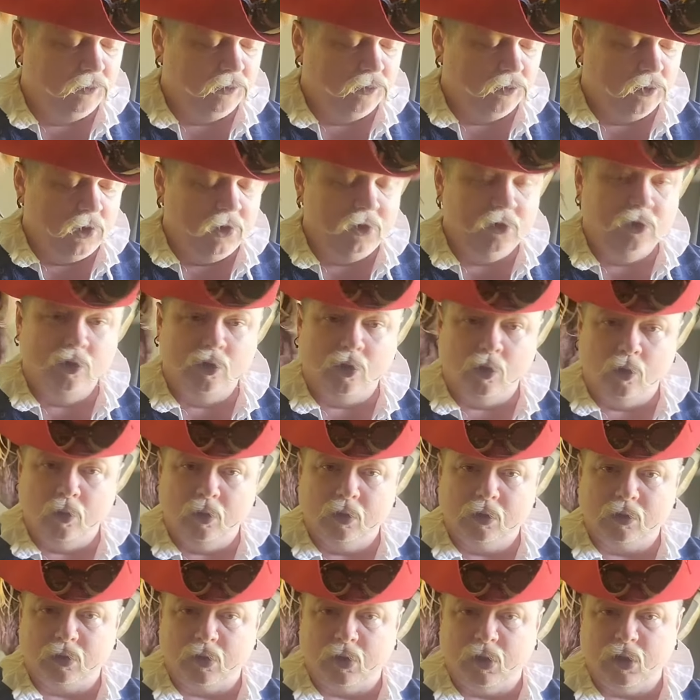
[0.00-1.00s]
Then you go
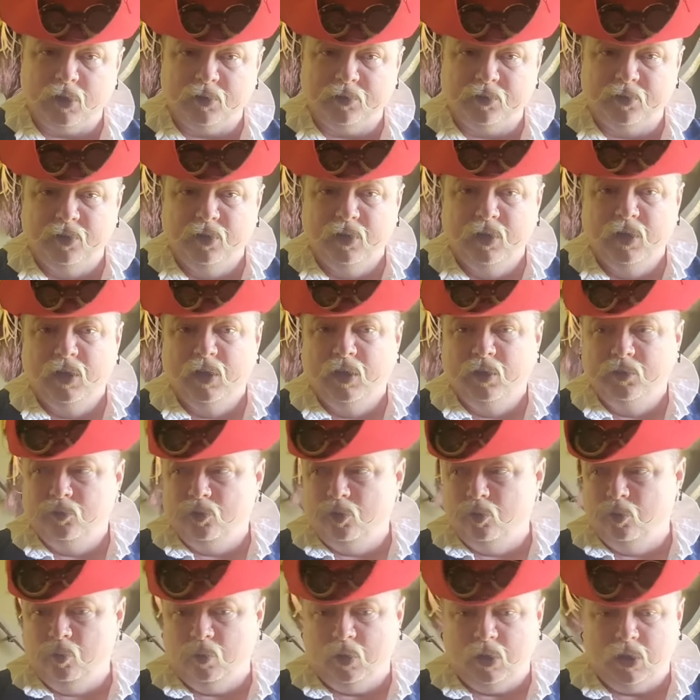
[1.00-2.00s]
across
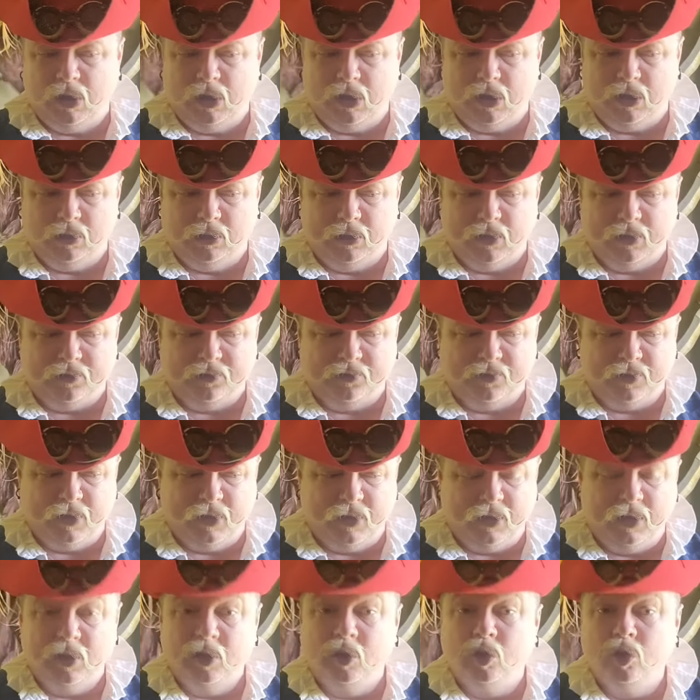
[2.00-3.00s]
to, uh, let's
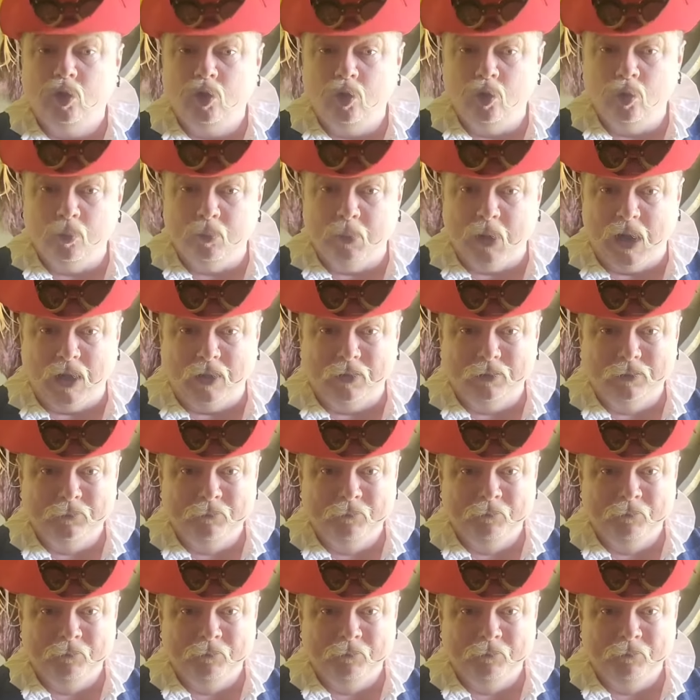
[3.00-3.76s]
say, Cuba,